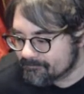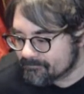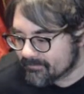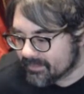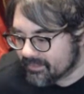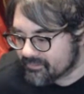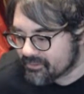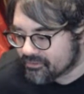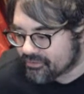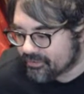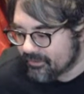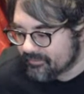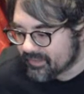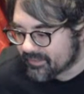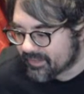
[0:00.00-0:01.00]
Is it
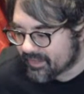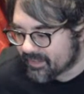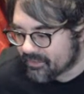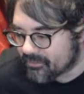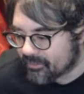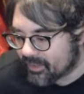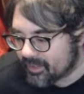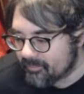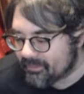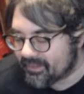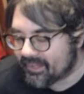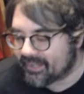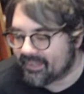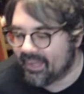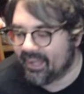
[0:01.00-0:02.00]
true that they can run but
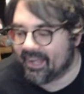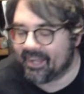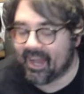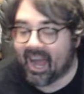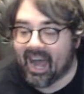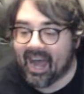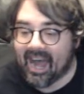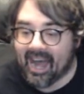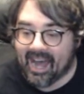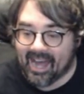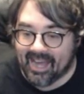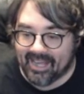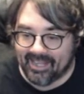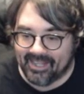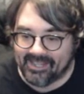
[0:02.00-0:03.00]
they can't
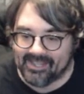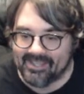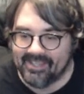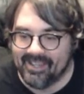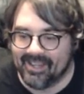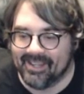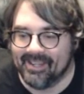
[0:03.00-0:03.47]
hide?